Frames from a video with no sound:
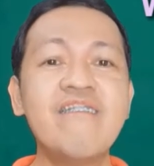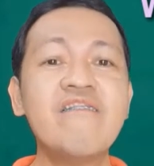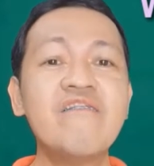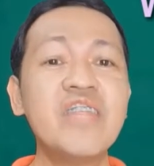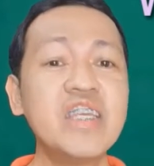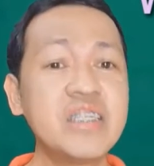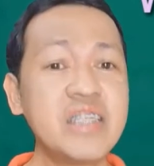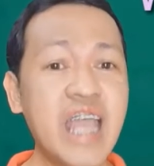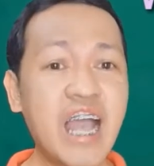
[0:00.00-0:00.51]

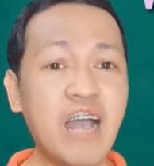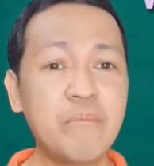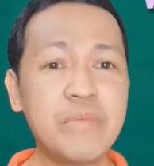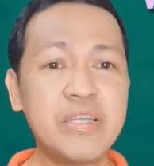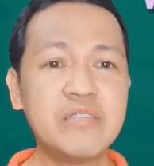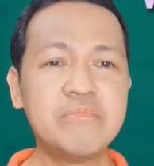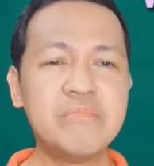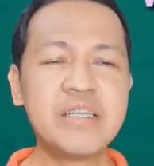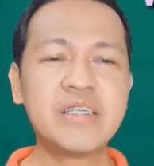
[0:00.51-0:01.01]
This
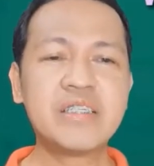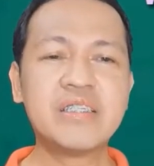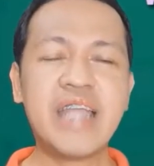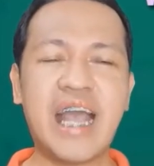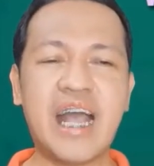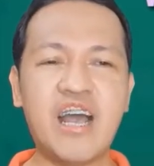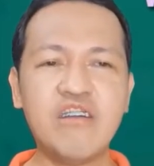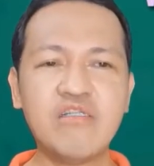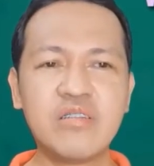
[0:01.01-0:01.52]
happens because
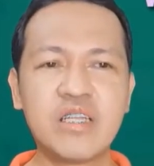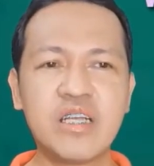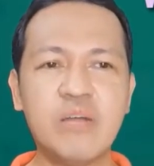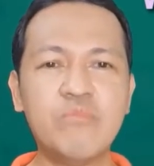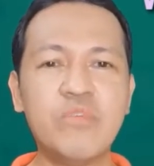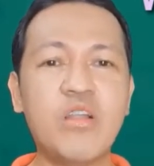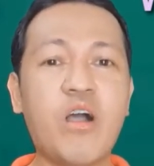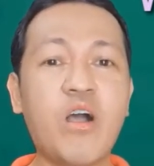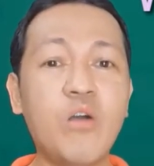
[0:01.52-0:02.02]
the
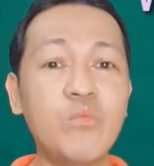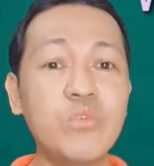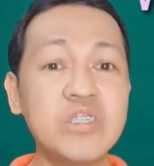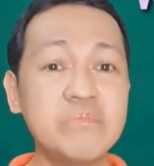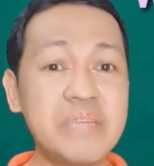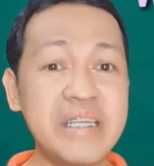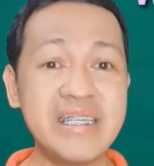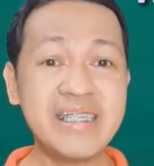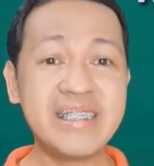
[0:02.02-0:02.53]
outcome will always
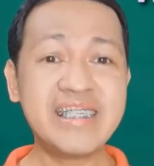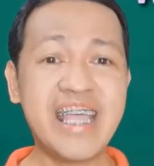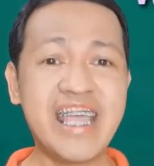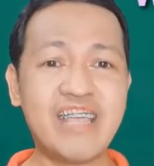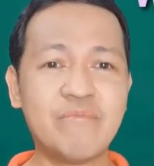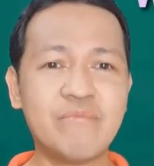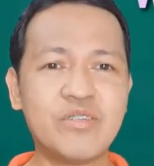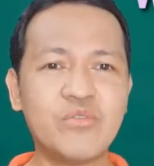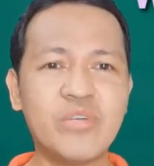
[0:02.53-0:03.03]
be the
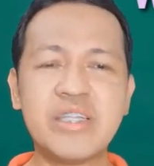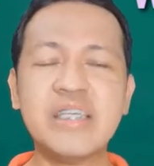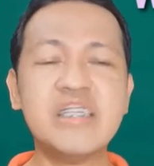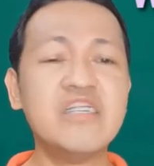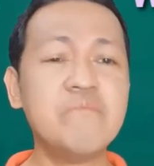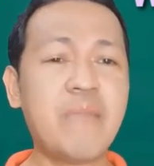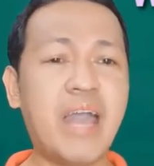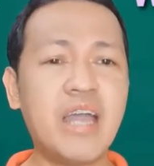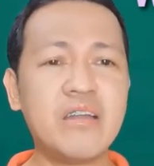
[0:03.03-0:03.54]
same, so it
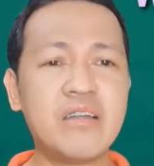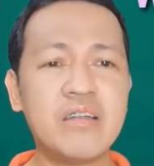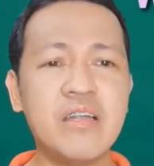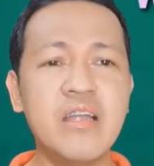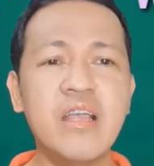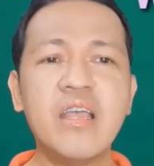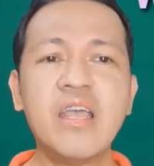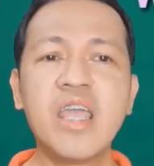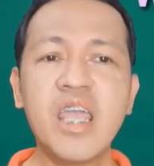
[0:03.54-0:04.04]
doesn't matter
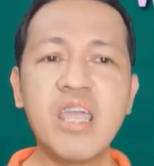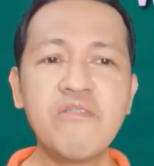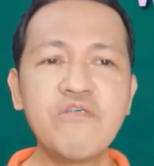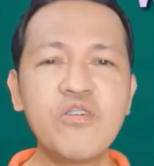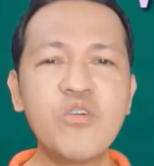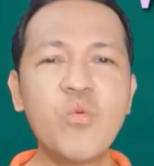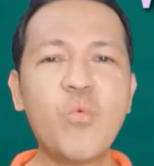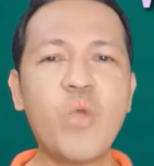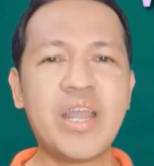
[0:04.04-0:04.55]
if
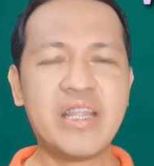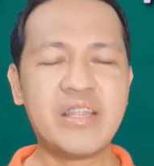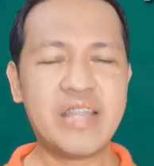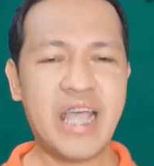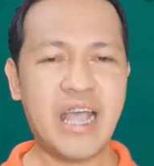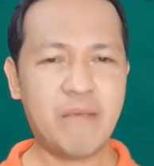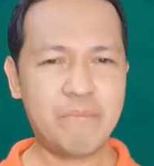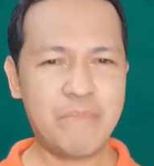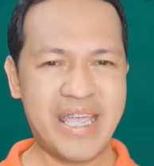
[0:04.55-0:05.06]
or when it
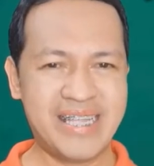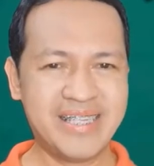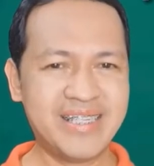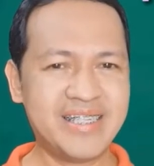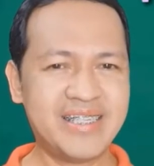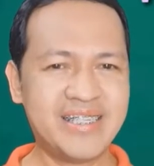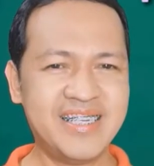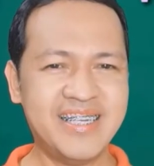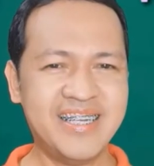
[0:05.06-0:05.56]

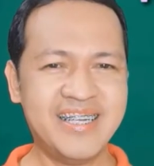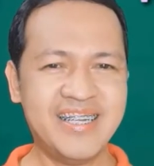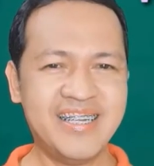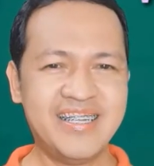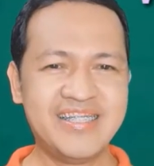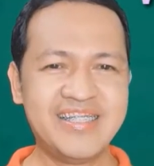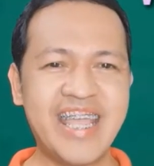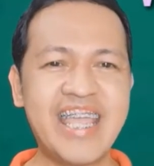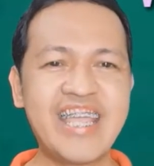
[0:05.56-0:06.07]
happens.
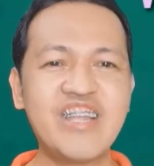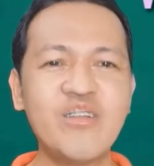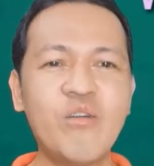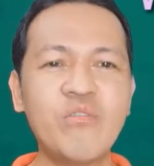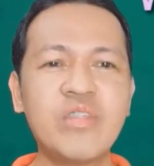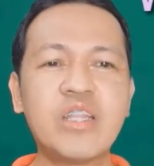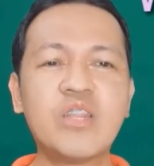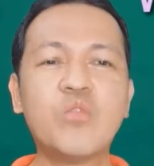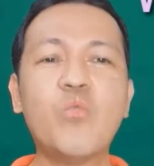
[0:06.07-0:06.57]
Take
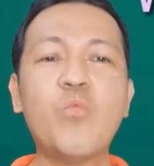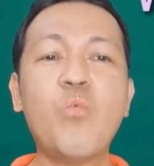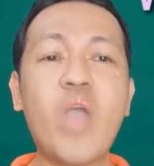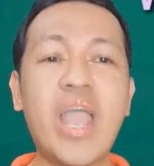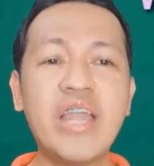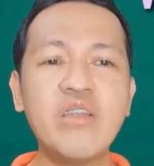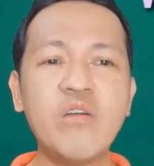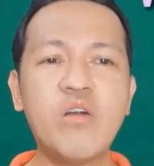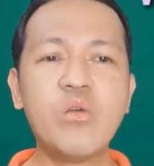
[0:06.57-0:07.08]
note that
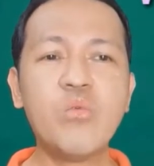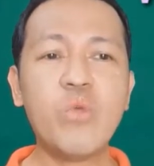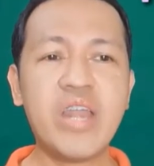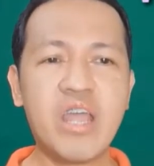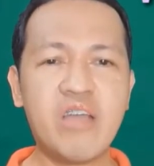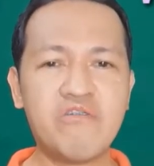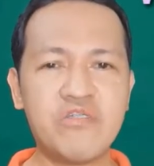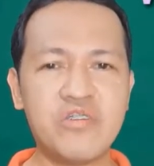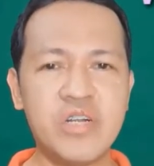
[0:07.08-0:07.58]
when or
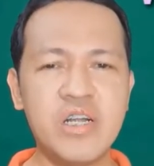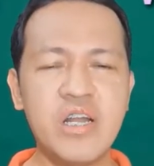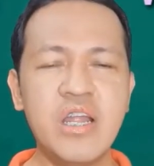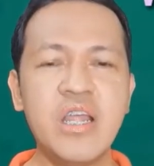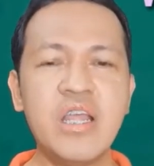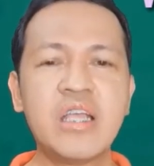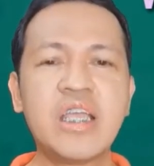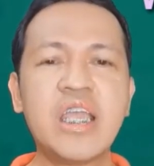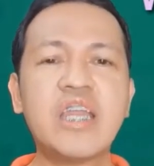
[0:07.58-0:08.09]
whenever
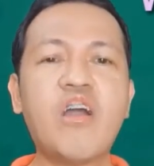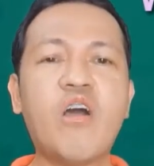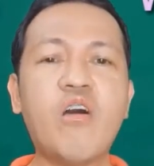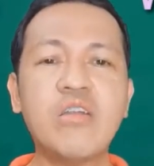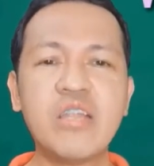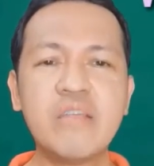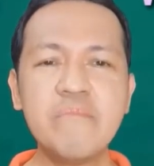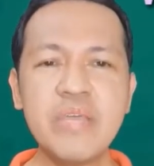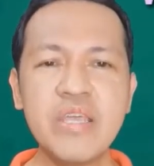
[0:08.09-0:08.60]
can
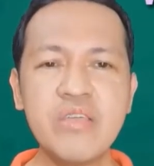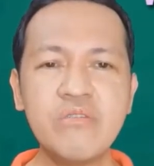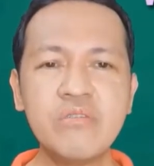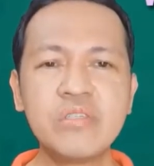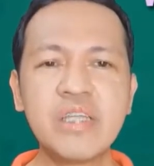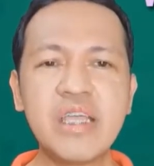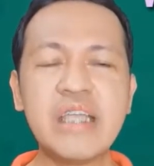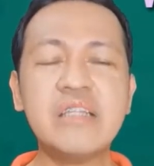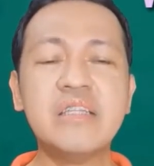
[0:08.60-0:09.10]
only be
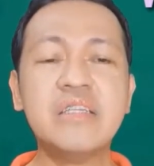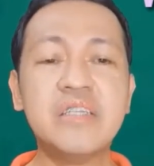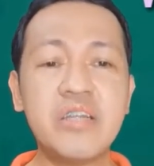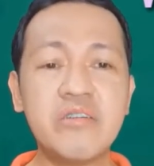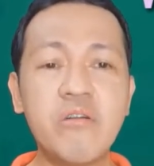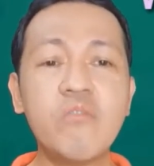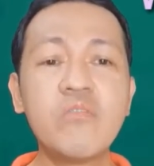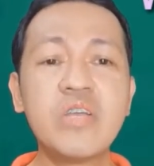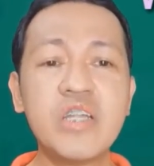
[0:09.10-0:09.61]
used in
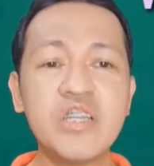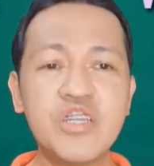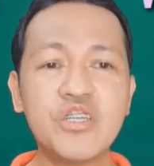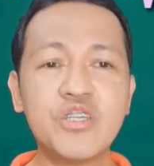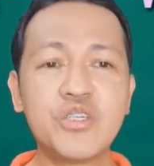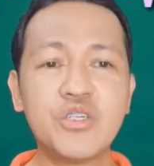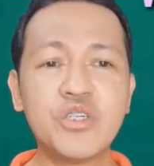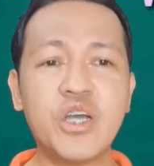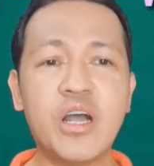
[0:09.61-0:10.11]
zero
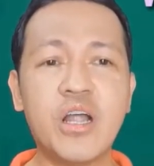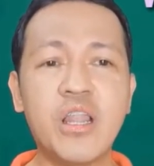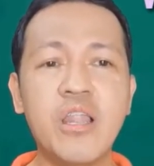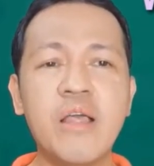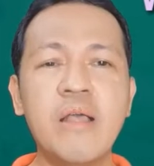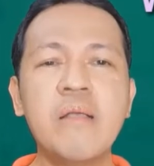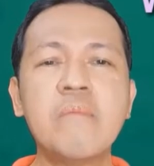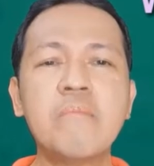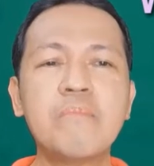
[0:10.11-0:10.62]
conditional,
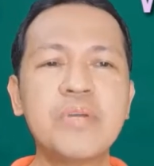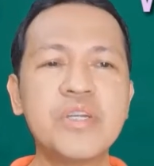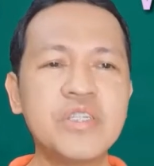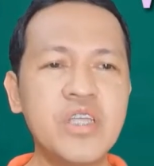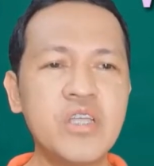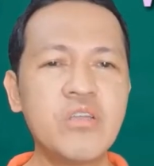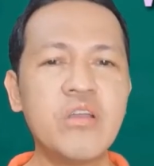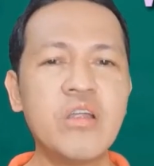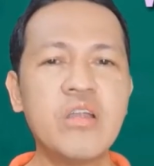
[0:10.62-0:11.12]

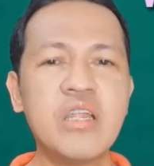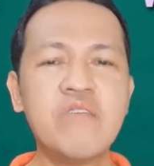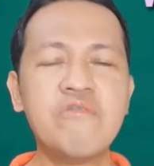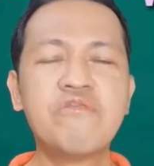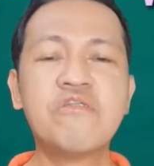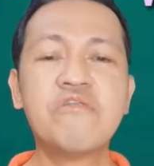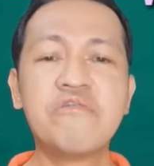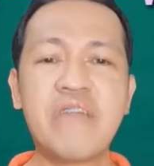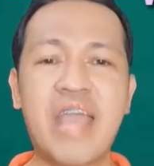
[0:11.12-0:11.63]
particularly
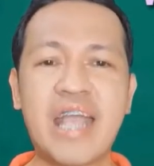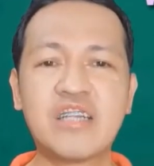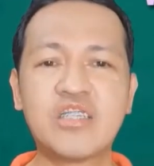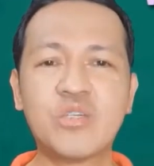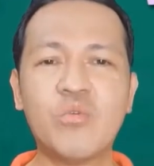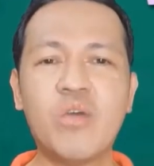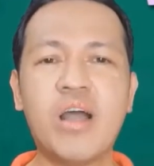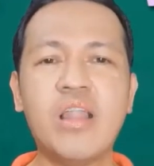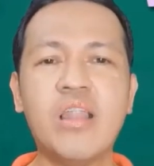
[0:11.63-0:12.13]
for
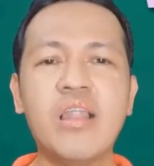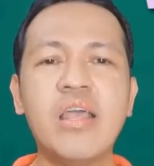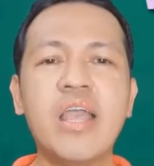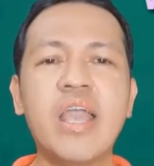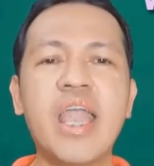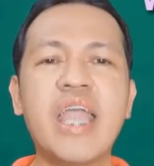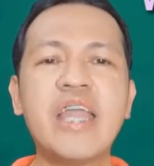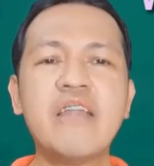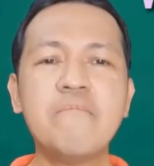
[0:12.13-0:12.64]
factual
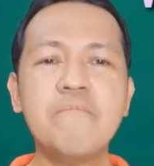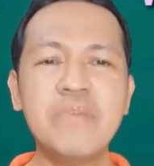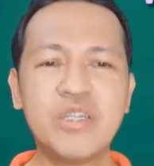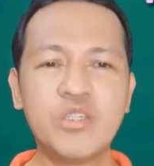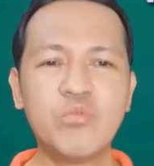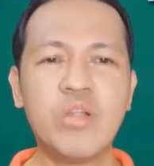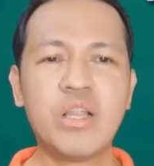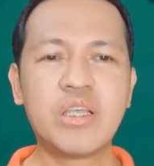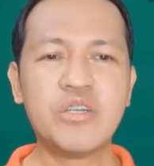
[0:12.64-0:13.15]
and
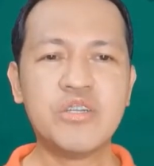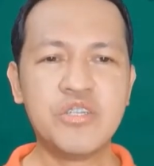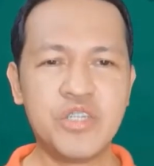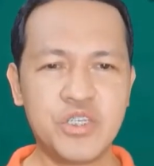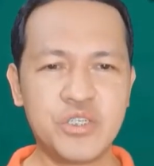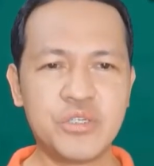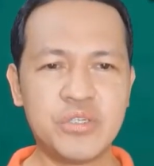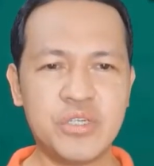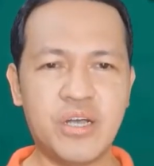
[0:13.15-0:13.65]
habitual
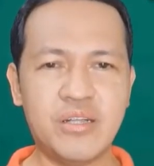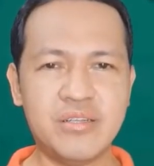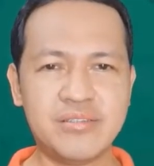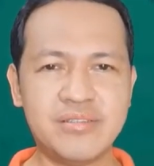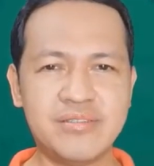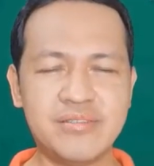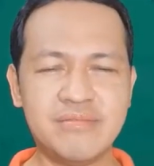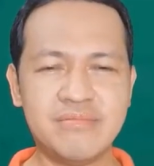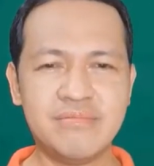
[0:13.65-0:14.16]

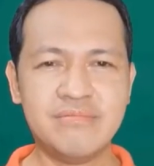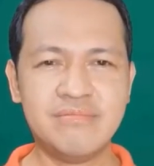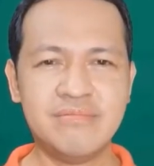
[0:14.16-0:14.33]
conditionals.